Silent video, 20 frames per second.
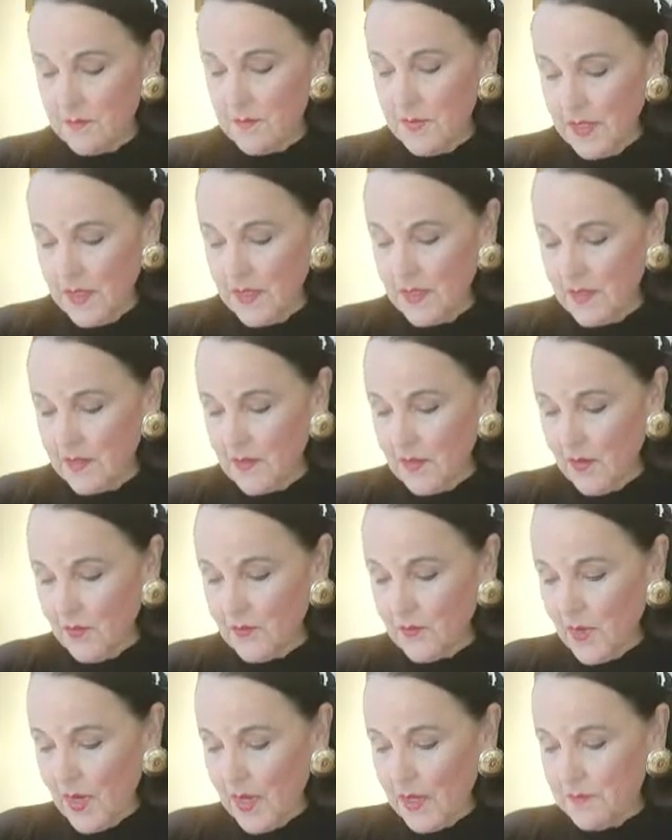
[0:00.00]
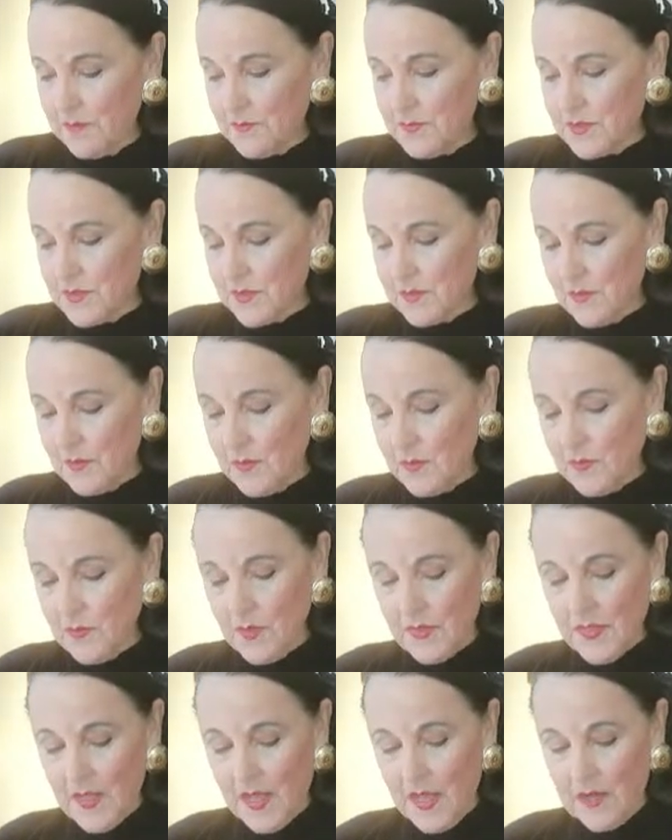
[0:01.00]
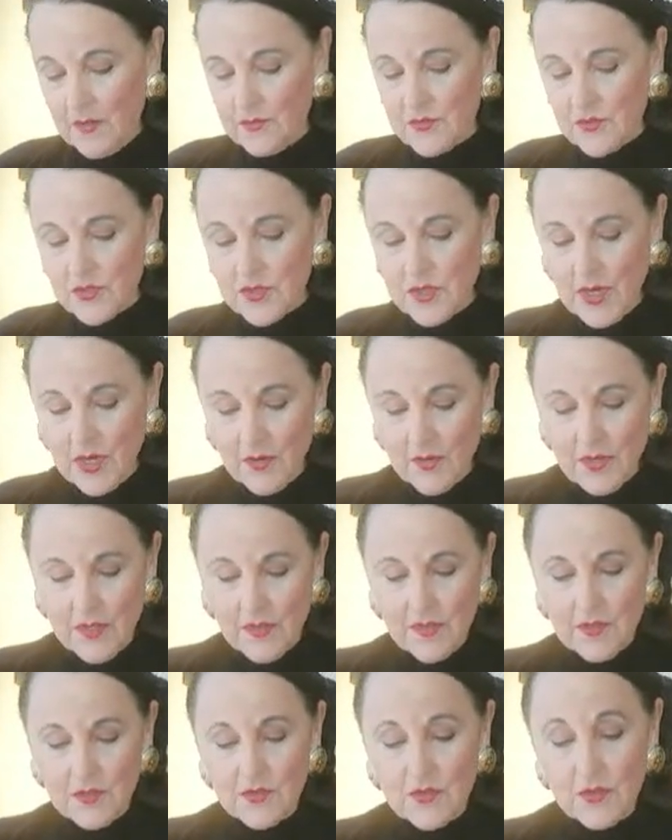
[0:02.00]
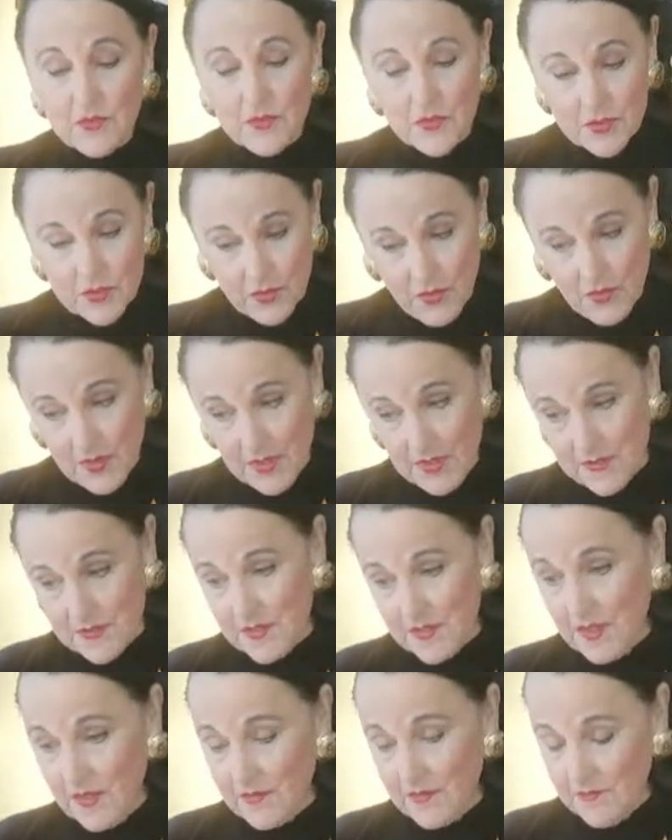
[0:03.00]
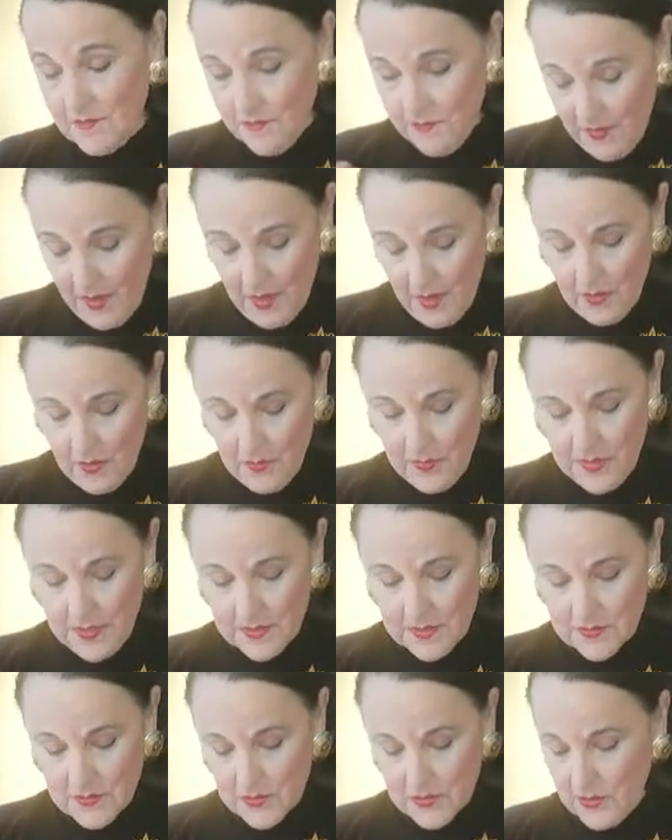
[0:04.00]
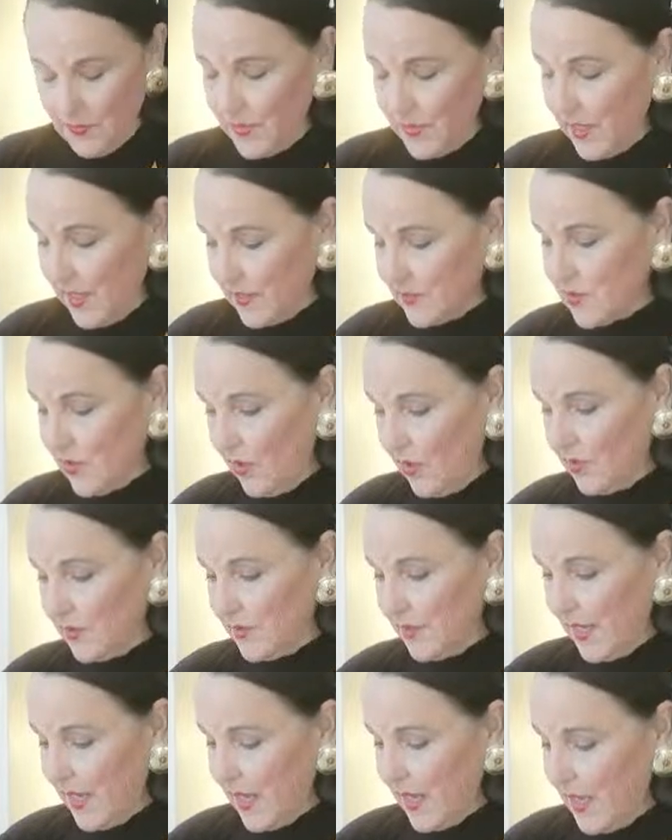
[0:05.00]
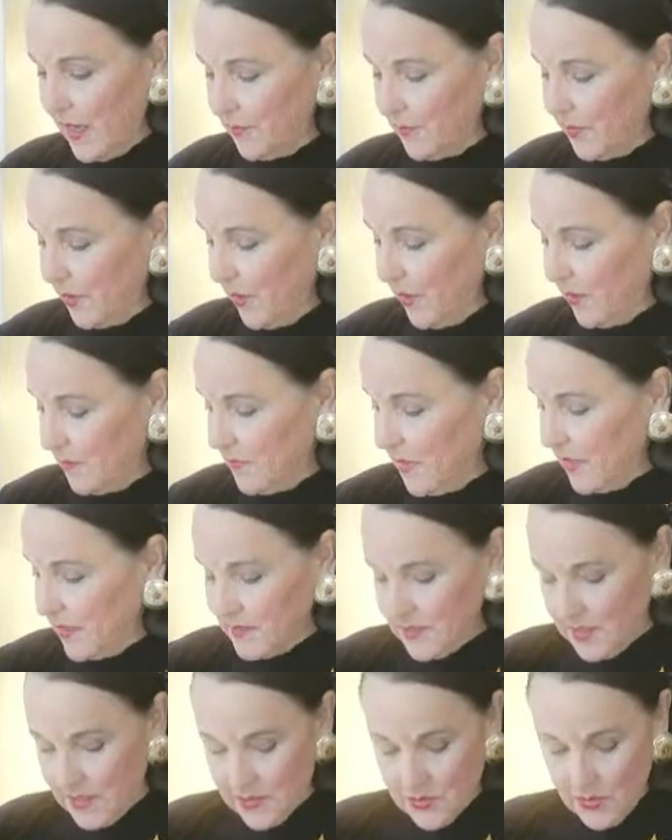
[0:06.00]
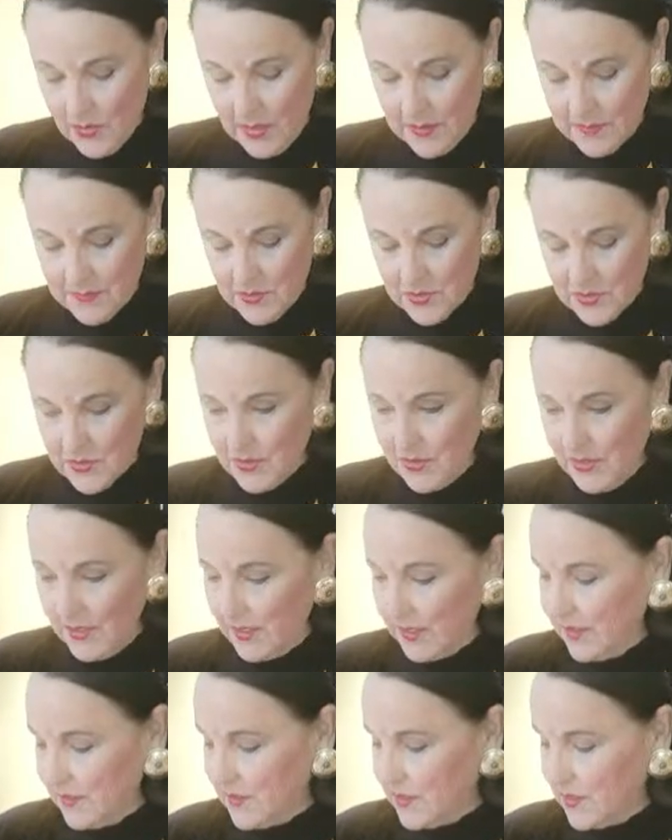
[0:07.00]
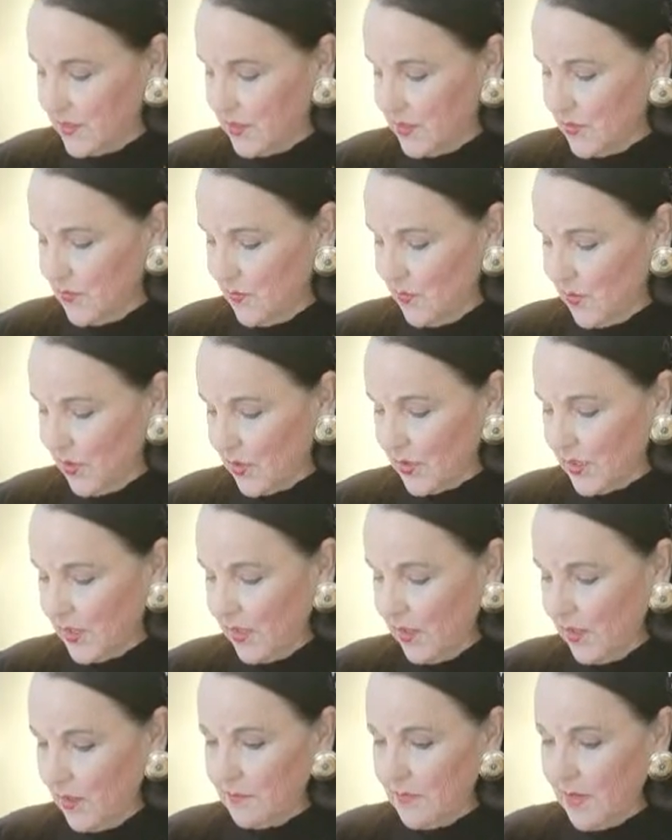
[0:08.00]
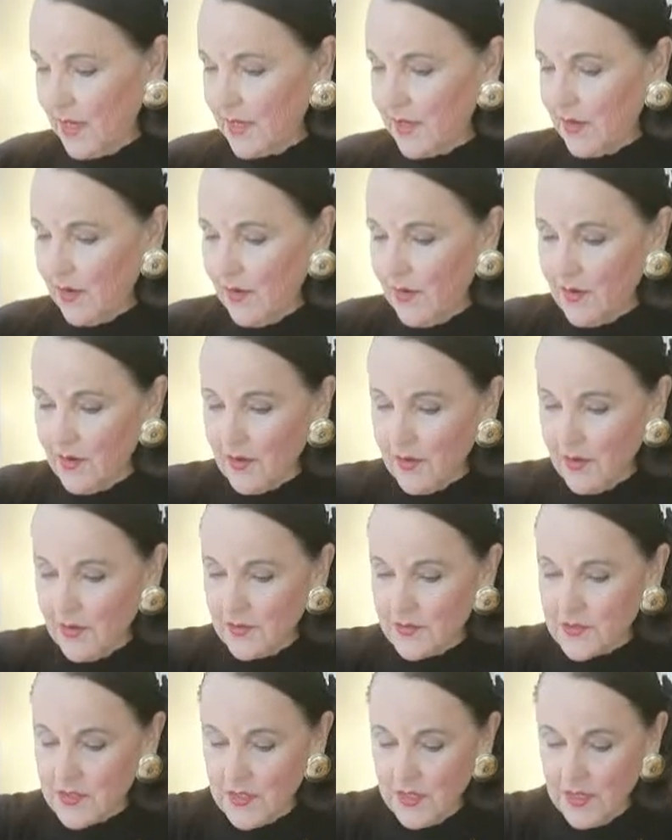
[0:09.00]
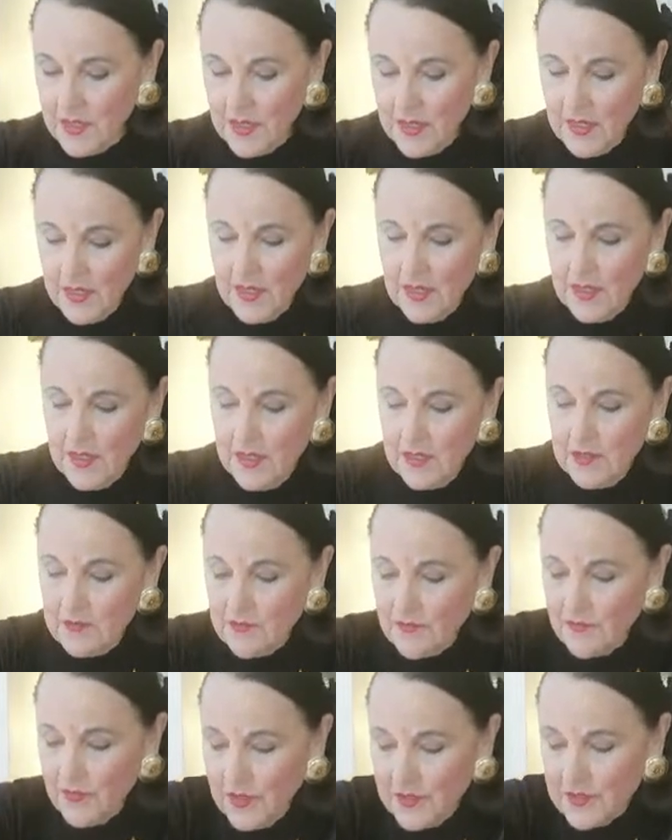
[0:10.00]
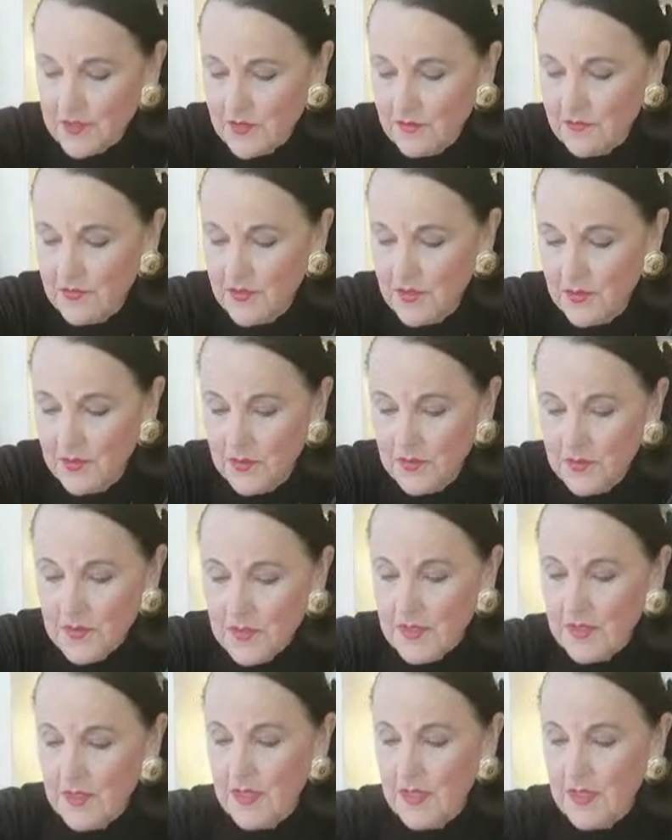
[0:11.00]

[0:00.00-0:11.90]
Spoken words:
being raped without sharing the two stories that follow it. So that's all going to happen on Monday. So I'm just going to continue working on my art in front of you.